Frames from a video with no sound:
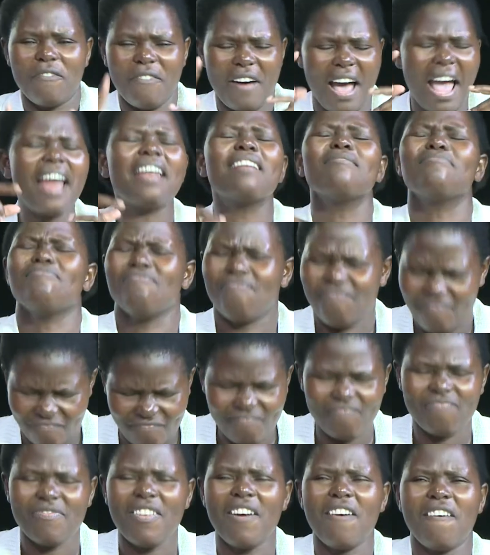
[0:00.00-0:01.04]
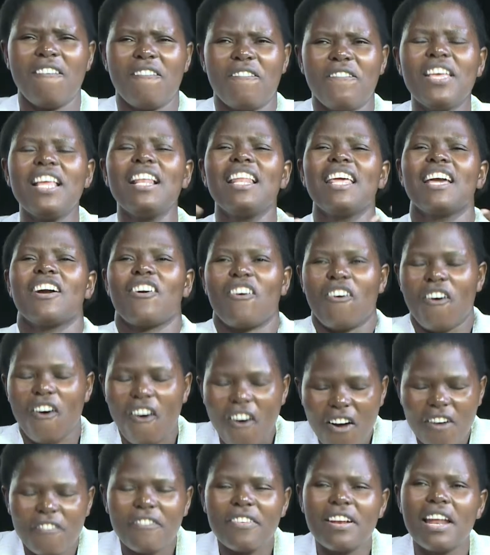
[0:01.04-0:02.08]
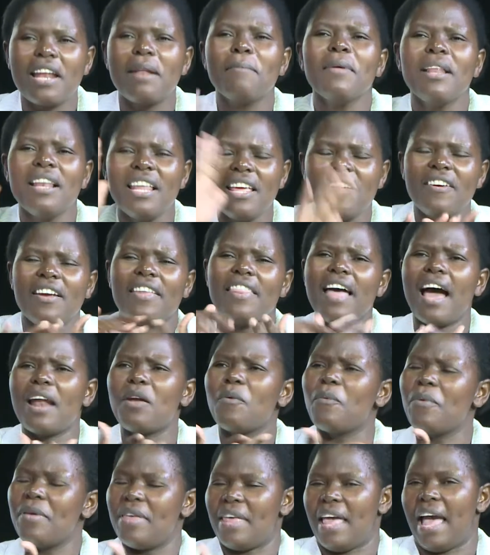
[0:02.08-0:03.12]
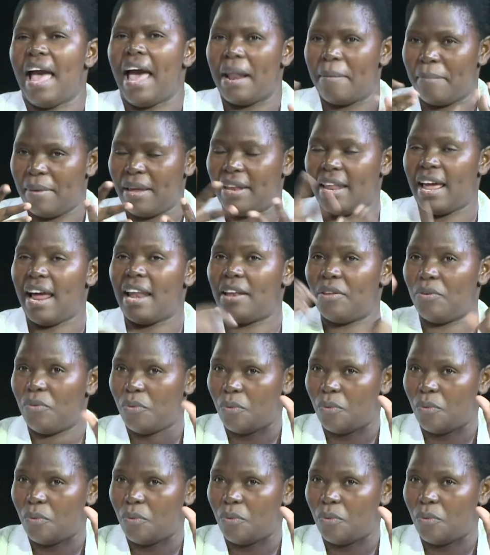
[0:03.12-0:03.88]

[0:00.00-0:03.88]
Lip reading: We can connect you with our community. We can help you